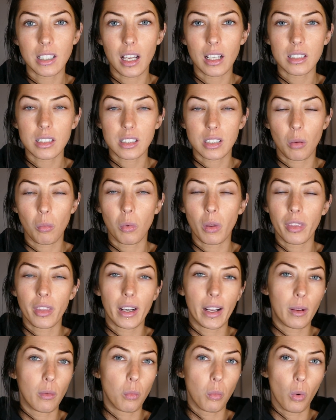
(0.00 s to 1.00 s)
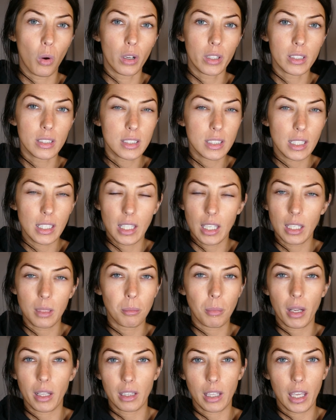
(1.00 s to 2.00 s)
not someone that I want
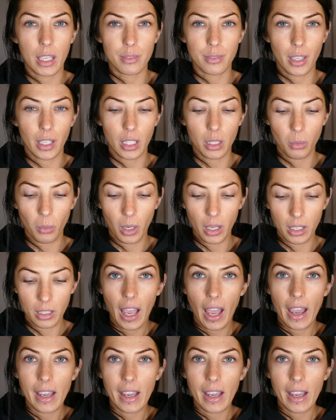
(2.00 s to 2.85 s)
in my life anyway.